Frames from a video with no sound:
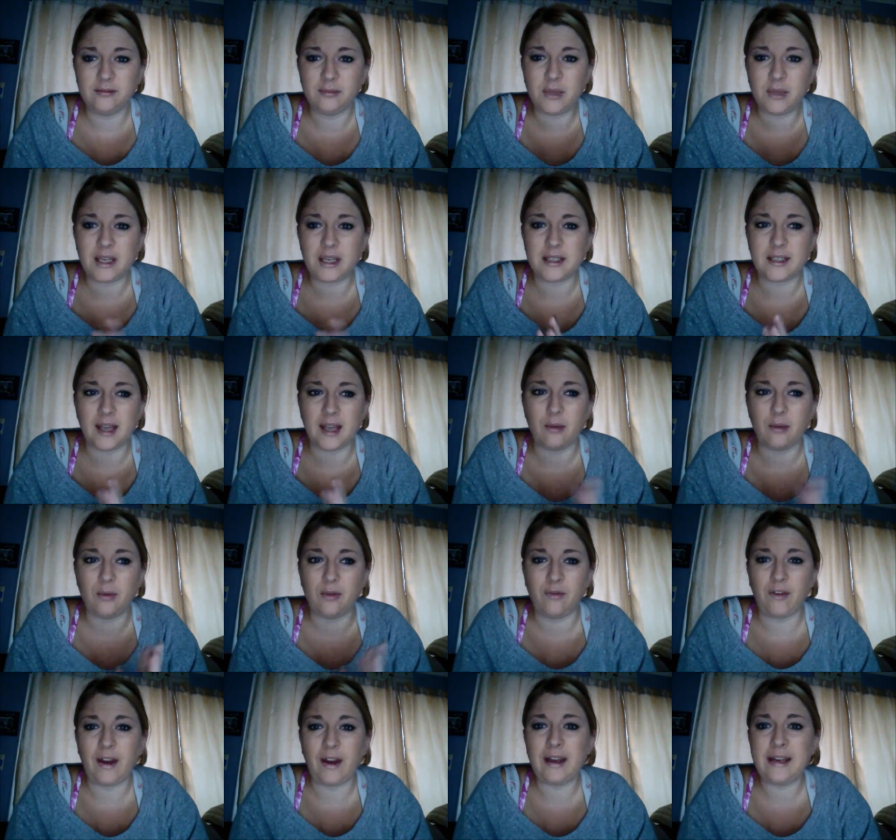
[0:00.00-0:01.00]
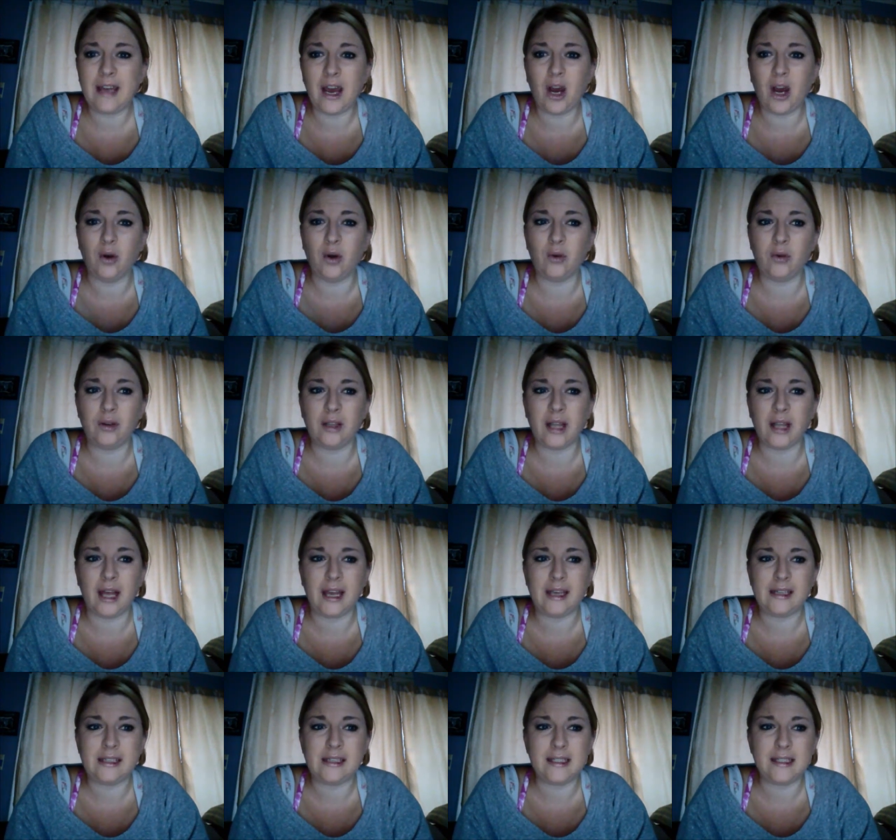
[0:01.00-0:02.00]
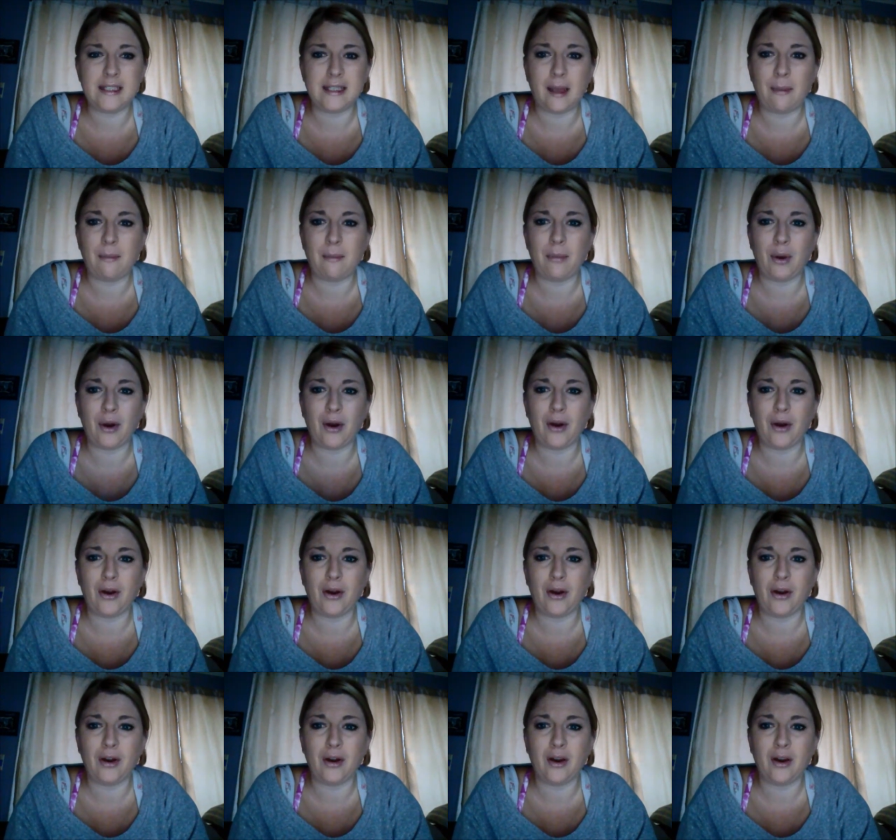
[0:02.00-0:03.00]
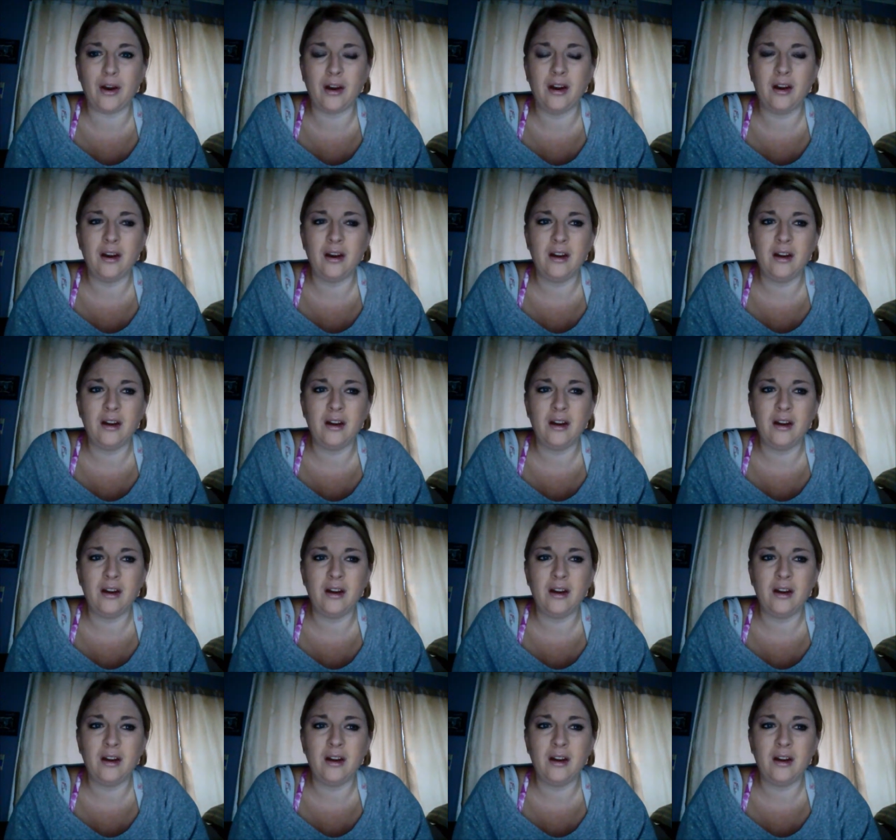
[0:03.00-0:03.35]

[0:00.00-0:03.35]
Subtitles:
because I will find out like December.